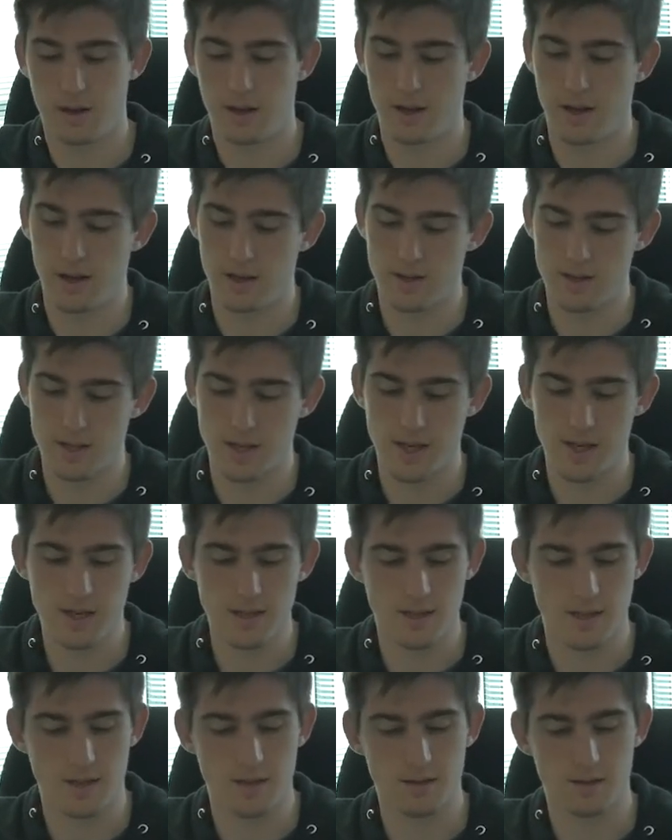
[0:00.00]
It's
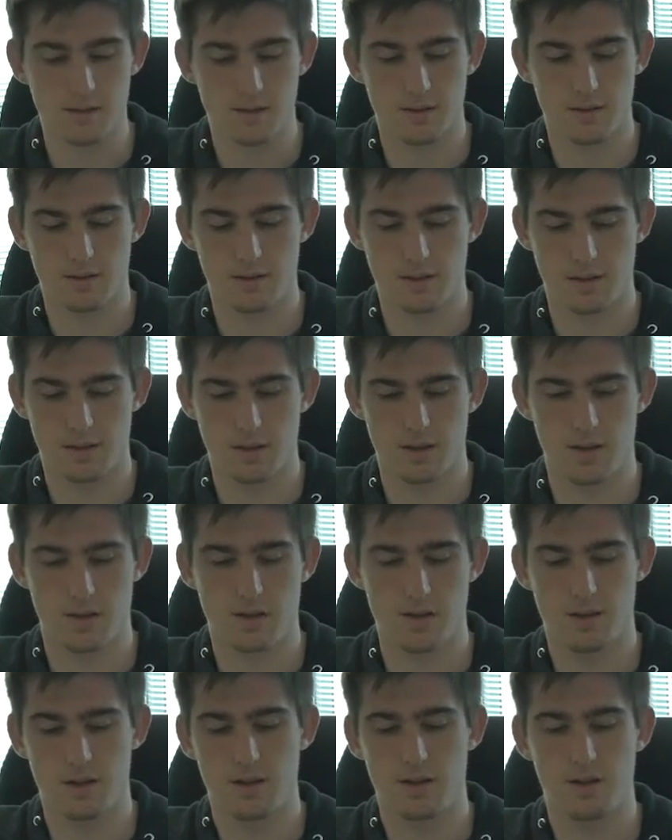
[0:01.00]
easy
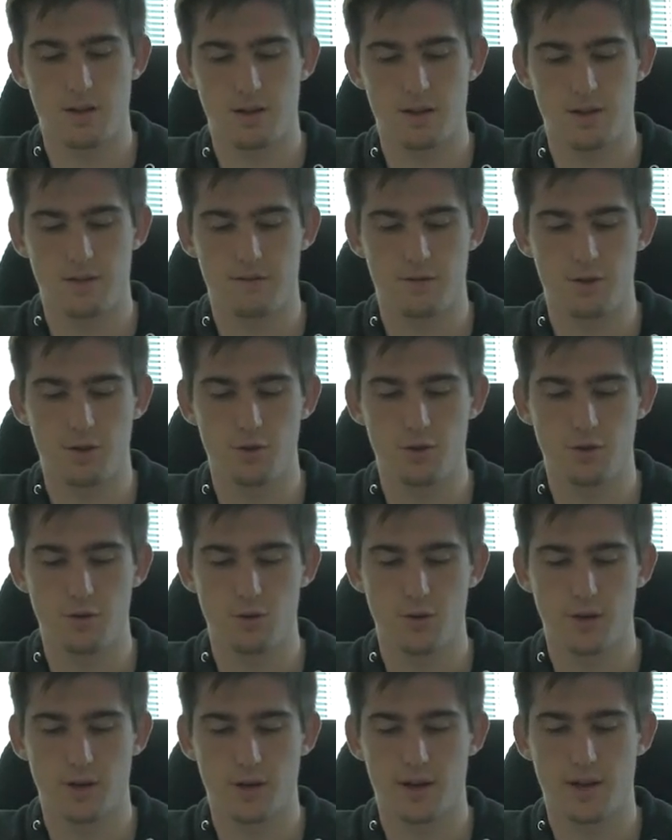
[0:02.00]
if
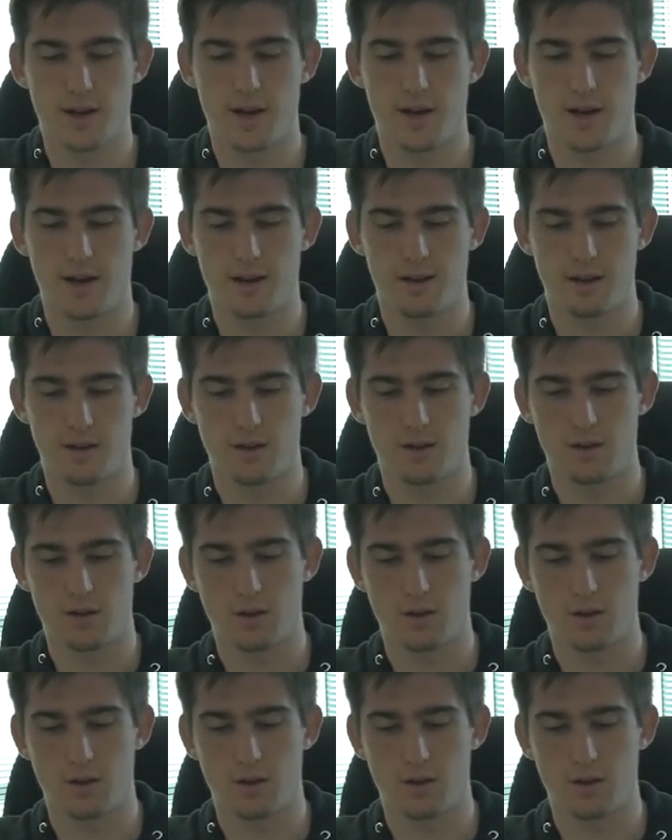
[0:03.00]
you can